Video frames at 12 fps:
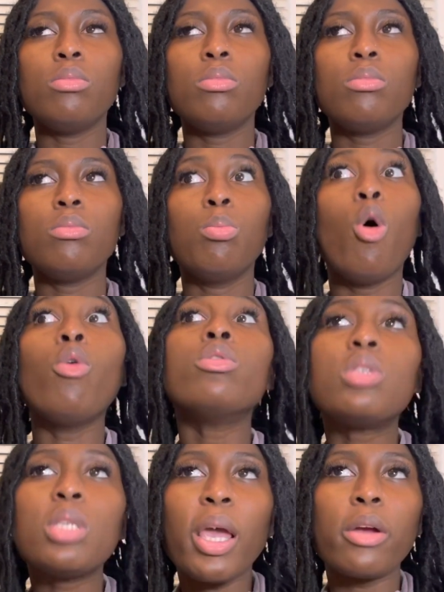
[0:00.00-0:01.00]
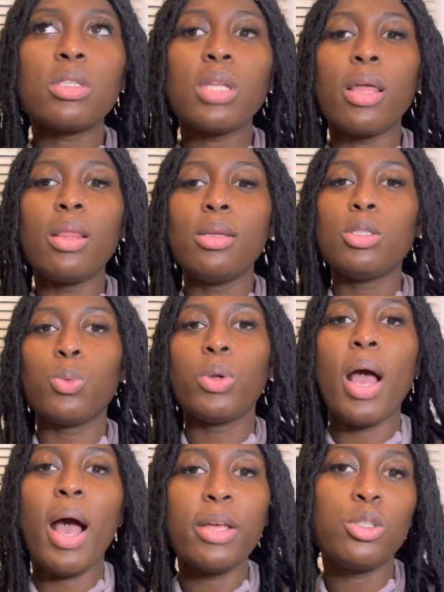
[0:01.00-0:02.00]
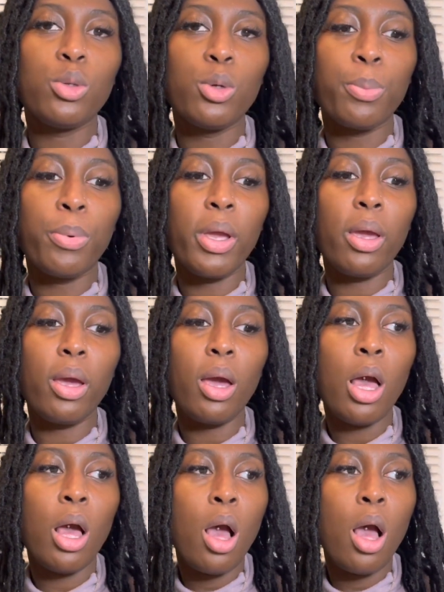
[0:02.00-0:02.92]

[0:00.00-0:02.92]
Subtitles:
most hairstylists would ask you to bring